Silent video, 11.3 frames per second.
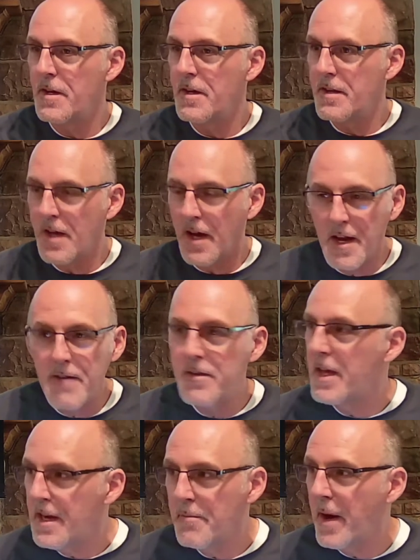not having
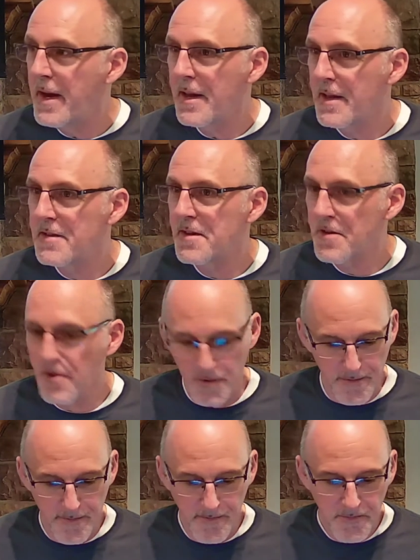anybody listen to him.